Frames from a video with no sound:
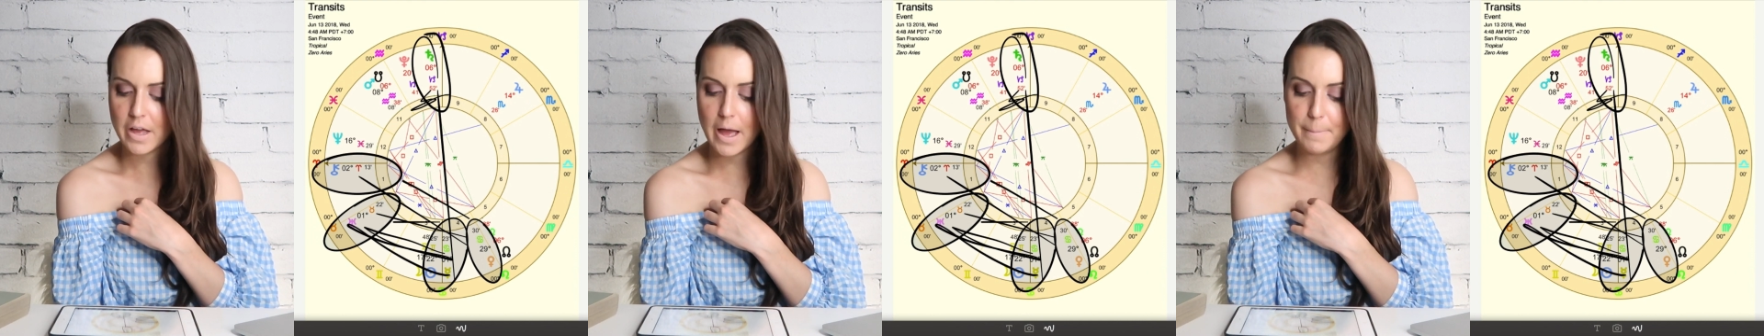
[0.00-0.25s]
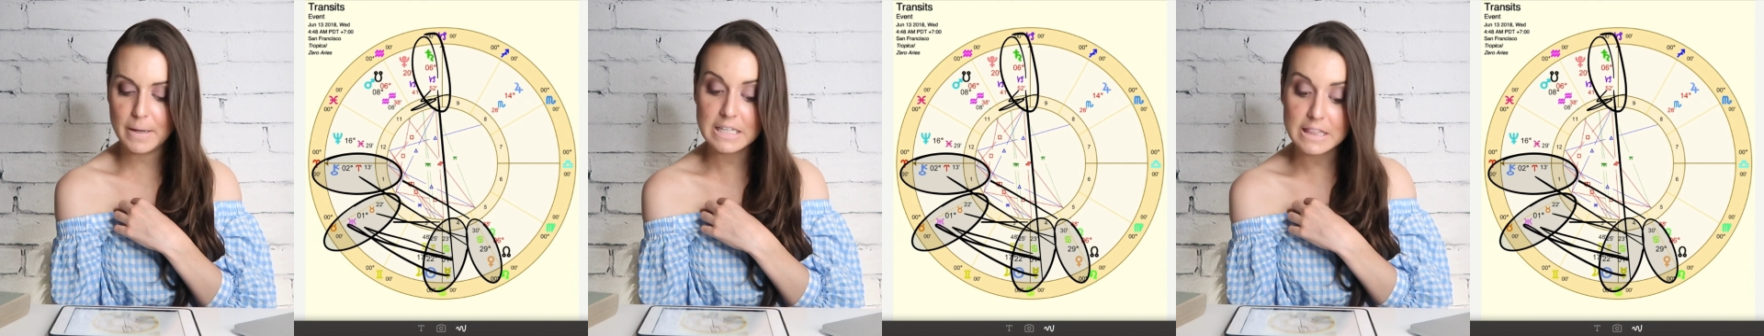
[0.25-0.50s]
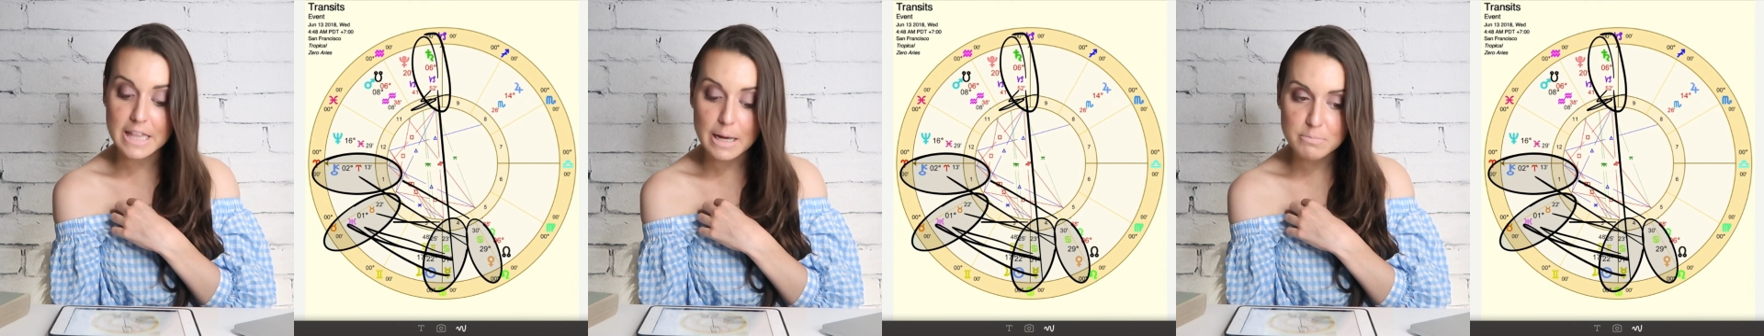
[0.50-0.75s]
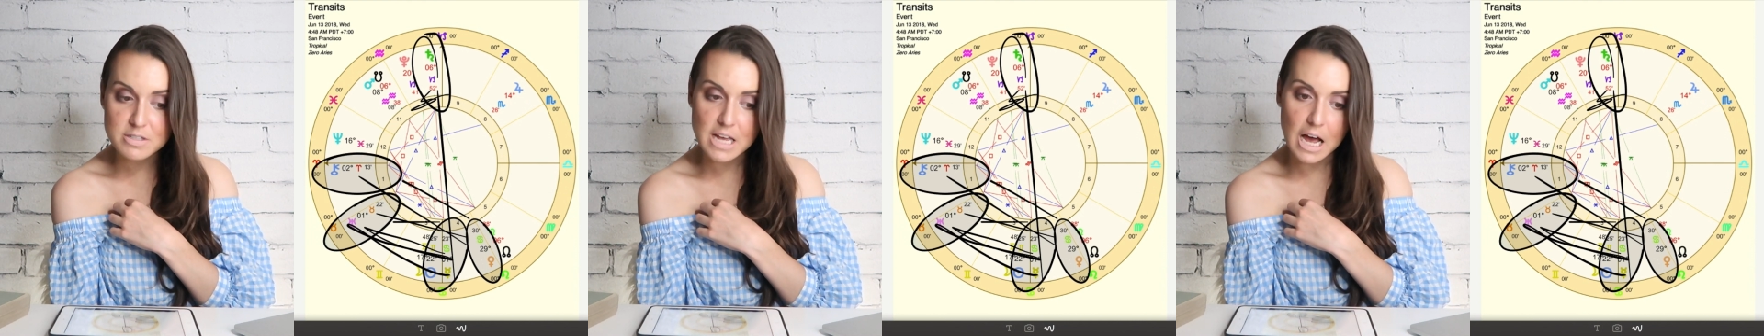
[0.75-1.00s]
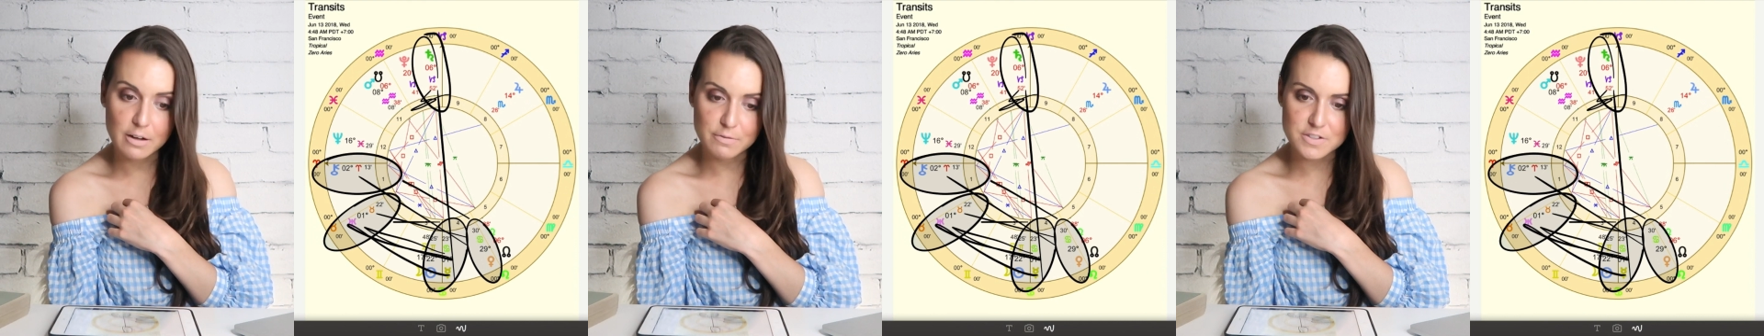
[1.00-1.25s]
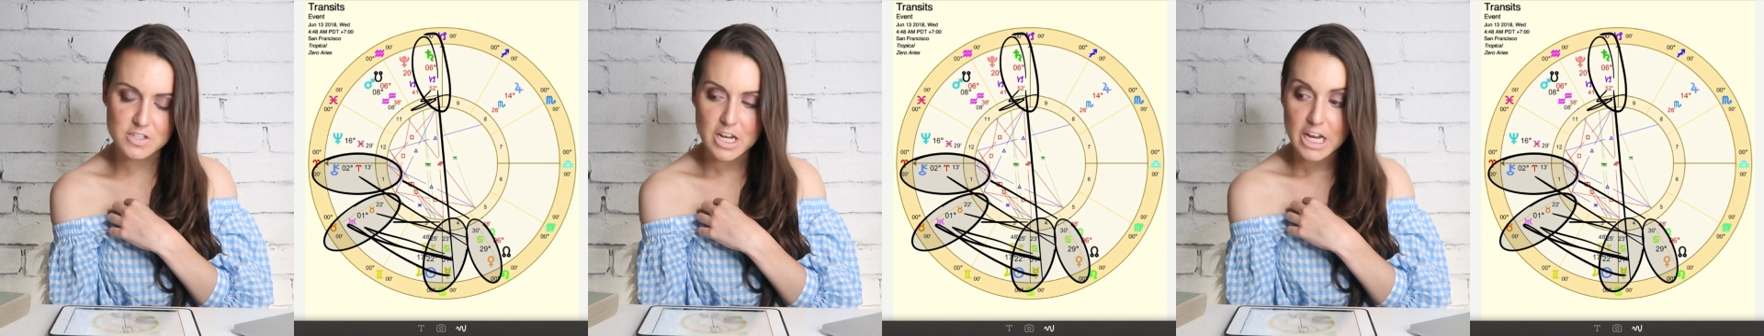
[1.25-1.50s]
um, in
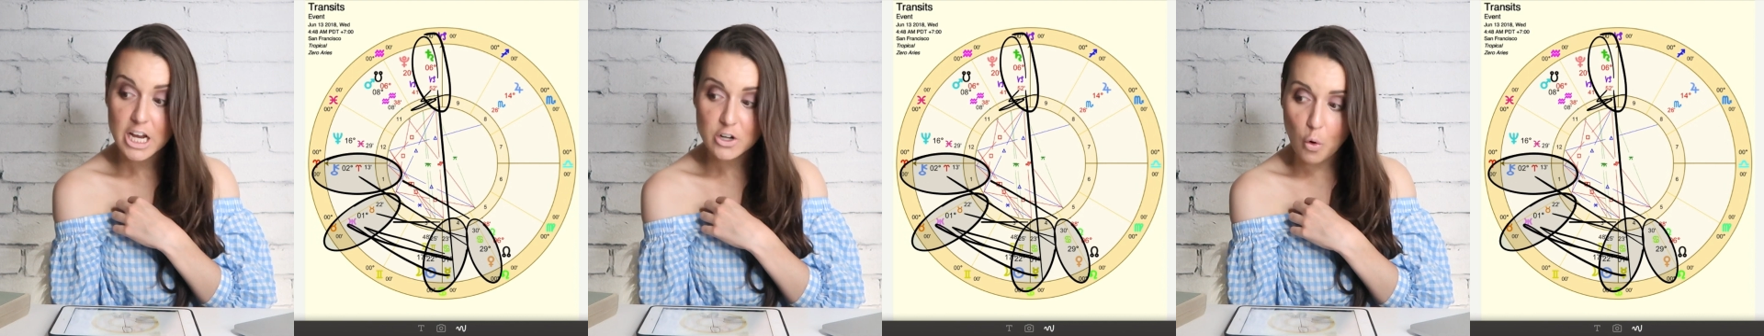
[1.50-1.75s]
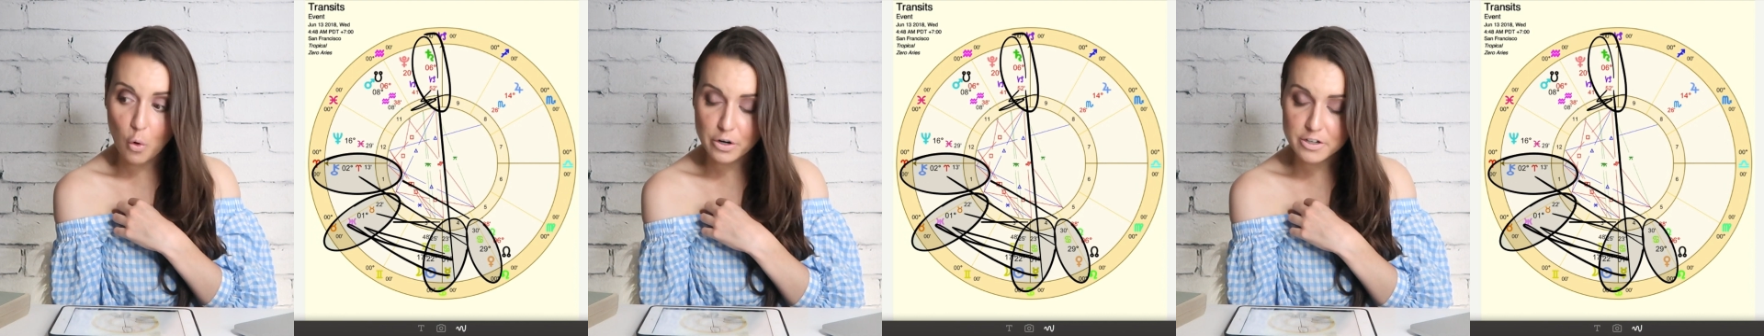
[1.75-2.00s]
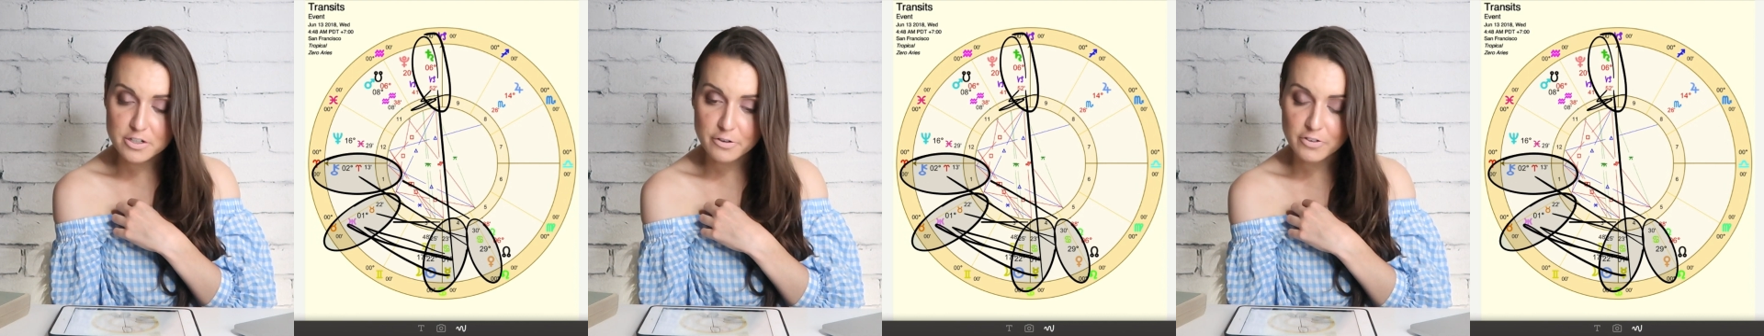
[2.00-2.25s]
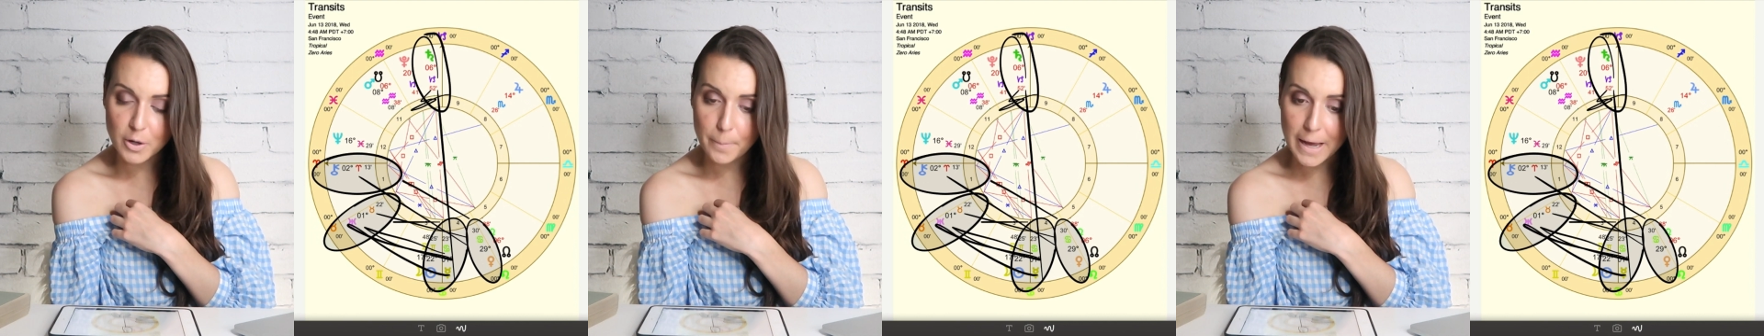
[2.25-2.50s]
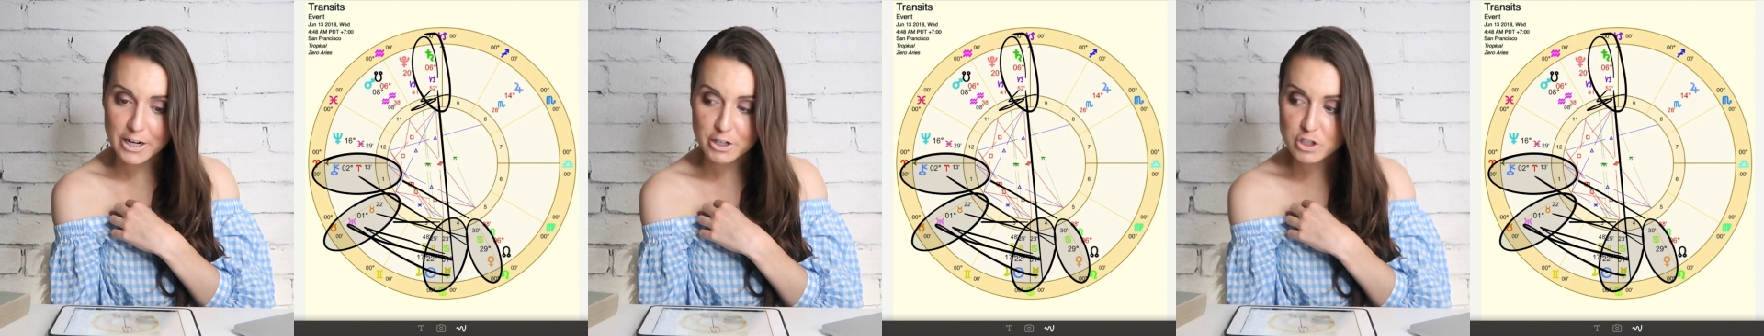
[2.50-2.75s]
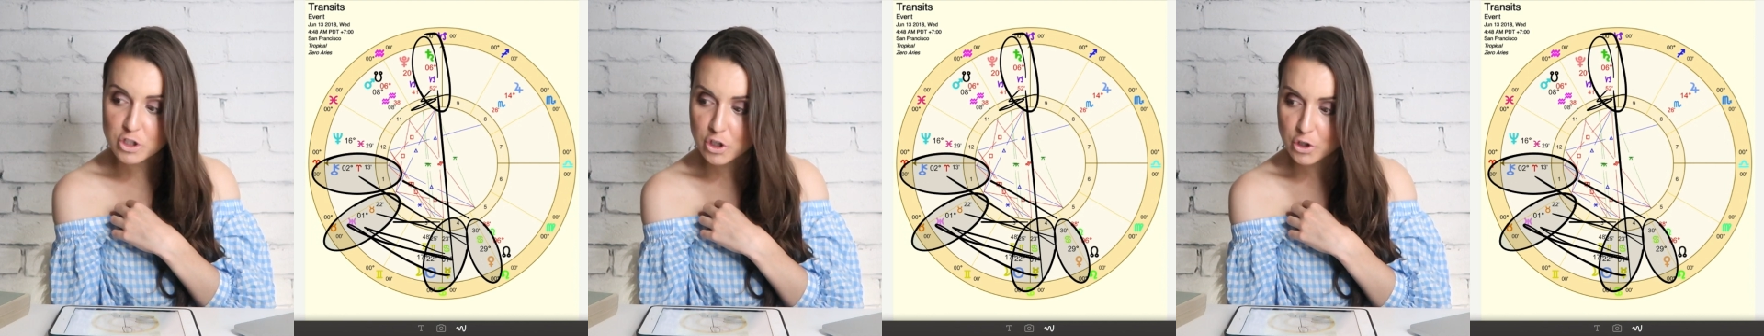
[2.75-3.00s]
themselves in order to feel
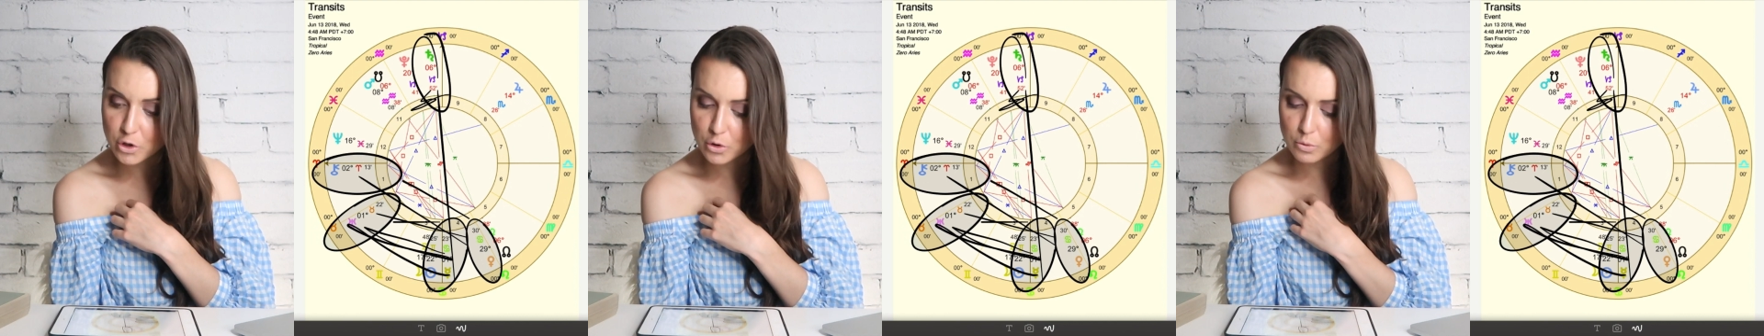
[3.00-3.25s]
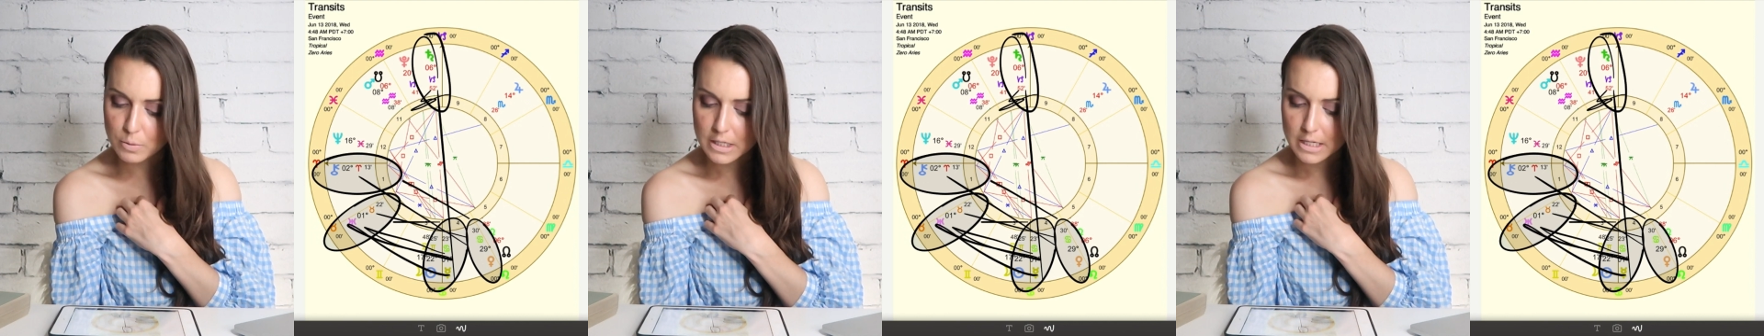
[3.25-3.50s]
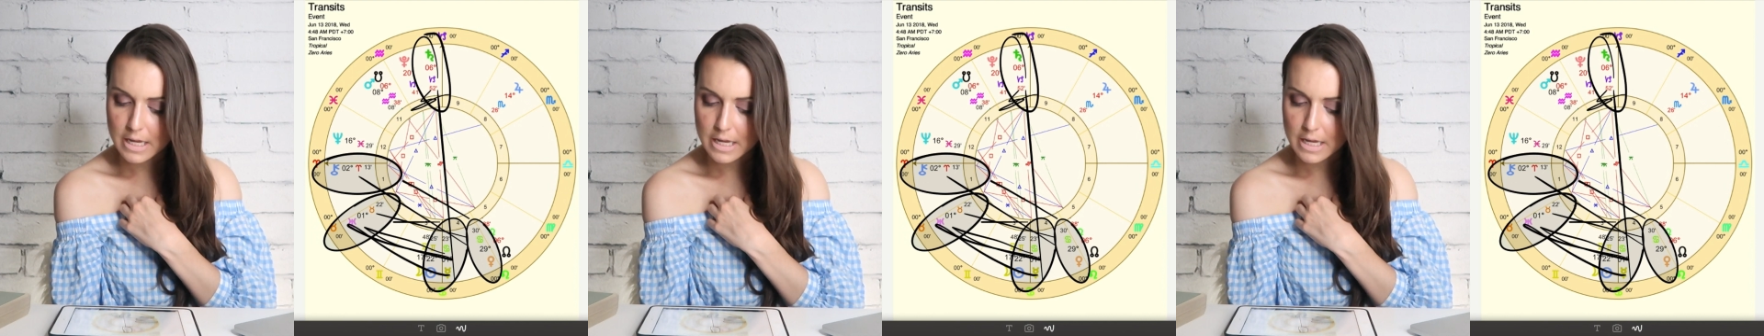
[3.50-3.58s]
better too,